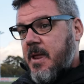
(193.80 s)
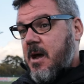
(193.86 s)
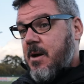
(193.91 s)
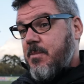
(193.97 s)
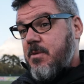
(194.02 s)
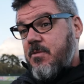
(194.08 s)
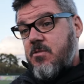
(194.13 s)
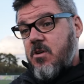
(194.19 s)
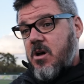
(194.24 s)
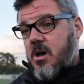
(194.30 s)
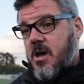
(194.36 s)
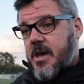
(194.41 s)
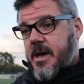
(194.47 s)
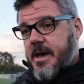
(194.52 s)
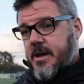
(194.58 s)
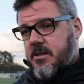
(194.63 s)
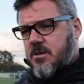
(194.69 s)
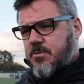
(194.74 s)
and we've got
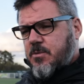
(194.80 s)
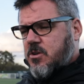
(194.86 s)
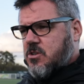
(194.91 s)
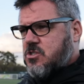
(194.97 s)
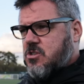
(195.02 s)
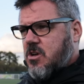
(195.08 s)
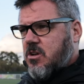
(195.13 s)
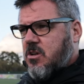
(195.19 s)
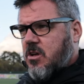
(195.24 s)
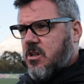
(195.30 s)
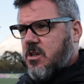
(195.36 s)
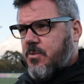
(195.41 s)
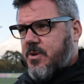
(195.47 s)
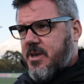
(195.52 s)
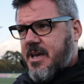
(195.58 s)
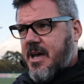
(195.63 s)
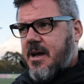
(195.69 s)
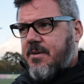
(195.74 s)
uh, I think we've got Solihull the
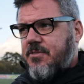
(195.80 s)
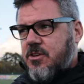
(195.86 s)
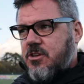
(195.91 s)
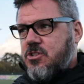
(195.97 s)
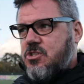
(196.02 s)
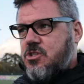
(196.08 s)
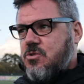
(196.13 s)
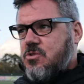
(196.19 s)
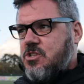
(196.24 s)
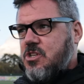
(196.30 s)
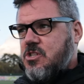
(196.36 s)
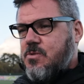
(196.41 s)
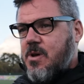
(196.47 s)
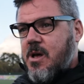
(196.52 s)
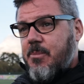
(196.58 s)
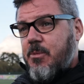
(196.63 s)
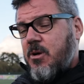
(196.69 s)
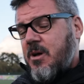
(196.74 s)
week after on a Tuesday as
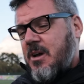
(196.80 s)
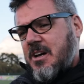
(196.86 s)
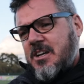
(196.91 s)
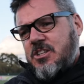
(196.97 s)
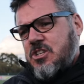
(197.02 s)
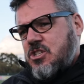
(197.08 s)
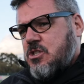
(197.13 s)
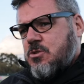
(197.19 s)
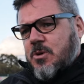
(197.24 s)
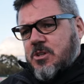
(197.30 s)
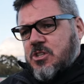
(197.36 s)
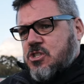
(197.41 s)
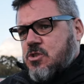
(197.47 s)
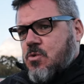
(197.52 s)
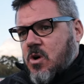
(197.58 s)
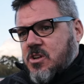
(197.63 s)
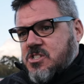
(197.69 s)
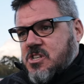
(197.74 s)
well. But this is what the
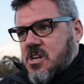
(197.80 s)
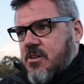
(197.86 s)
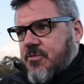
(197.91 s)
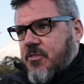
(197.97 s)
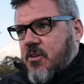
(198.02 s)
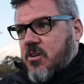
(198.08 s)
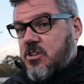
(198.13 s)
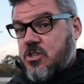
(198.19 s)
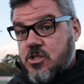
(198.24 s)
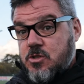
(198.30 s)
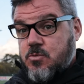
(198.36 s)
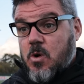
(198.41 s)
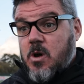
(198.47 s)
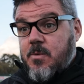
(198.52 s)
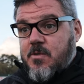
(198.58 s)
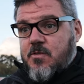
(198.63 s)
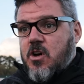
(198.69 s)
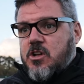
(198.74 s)
squad's here for. This is
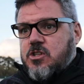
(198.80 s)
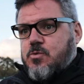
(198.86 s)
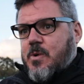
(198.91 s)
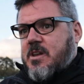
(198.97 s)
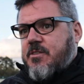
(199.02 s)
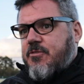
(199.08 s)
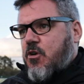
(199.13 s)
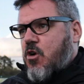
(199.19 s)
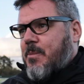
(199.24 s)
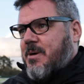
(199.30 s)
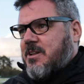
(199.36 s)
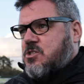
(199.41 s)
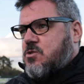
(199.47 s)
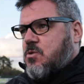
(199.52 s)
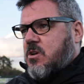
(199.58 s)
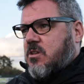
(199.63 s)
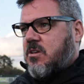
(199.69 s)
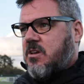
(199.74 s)
why we've got a 24-man
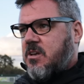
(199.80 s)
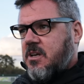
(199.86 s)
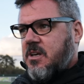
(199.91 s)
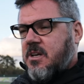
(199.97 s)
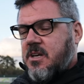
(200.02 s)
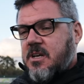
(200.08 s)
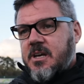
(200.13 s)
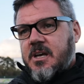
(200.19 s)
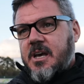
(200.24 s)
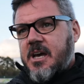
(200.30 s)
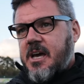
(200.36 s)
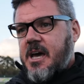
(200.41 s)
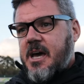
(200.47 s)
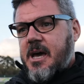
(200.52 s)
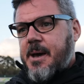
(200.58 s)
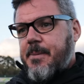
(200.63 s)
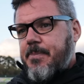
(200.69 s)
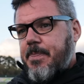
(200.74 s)
squad.
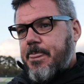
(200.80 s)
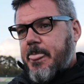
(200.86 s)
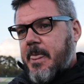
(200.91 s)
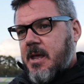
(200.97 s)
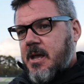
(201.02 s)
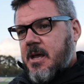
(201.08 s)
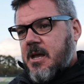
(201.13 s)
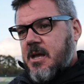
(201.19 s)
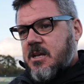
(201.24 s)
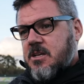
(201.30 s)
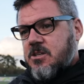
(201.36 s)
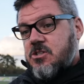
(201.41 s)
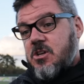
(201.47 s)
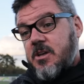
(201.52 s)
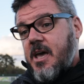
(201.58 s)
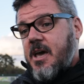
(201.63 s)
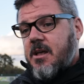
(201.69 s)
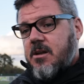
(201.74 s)
Um,
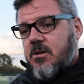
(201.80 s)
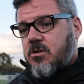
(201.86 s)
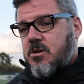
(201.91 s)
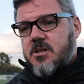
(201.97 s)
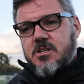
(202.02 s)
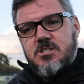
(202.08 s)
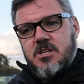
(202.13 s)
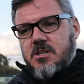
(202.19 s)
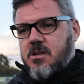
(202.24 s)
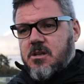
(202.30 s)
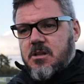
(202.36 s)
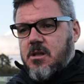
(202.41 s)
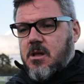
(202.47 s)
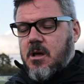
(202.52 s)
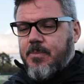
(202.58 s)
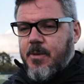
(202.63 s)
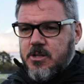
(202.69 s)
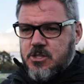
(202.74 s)
so yeah, look, listen,
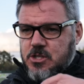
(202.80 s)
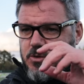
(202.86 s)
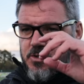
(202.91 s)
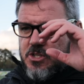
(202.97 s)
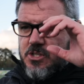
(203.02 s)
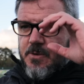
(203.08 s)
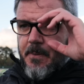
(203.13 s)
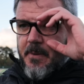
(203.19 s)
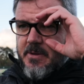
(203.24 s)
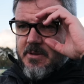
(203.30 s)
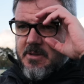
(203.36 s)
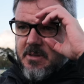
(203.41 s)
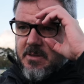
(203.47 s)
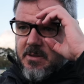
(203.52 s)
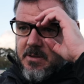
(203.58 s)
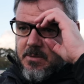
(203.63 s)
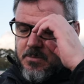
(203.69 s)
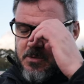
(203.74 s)
I'm not too
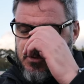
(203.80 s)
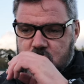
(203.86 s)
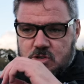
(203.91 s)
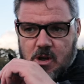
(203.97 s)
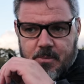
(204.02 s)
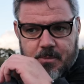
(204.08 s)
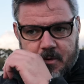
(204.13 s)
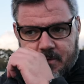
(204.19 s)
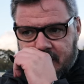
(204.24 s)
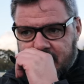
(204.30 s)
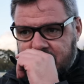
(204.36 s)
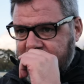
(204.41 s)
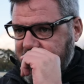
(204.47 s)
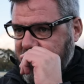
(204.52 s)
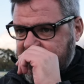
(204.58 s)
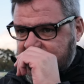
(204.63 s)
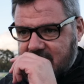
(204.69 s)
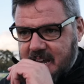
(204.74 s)
disappointed. We just got to move on to
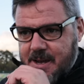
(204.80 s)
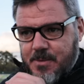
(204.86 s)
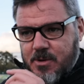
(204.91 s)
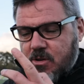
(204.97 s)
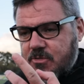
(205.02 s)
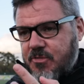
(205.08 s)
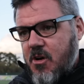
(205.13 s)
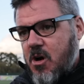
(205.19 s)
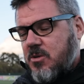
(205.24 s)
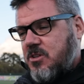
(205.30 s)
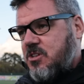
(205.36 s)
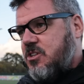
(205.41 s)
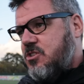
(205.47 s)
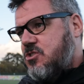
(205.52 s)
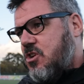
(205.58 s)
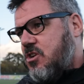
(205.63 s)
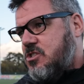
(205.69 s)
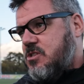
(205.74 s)
the next game. We look forward to
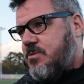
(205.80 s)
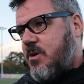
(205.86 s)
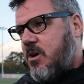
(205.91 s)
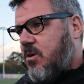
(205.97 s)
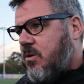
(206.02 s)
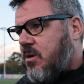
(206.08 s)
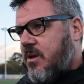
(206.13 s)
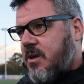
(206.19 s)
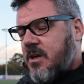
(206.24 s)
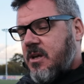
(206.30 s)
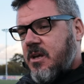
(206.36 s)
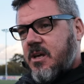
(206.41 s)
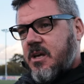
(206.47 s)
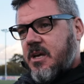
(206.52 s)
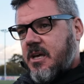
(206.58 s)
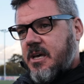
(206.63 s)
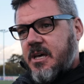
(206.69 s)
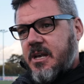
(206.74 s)
the draw tomorrow,
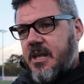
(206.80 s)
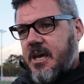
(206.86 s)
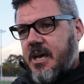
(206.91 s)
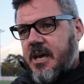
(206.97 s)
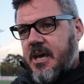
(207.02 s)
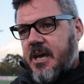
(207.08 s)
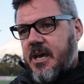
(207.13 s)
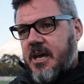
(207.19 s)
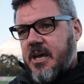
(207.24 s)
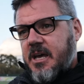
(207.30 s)
and uh,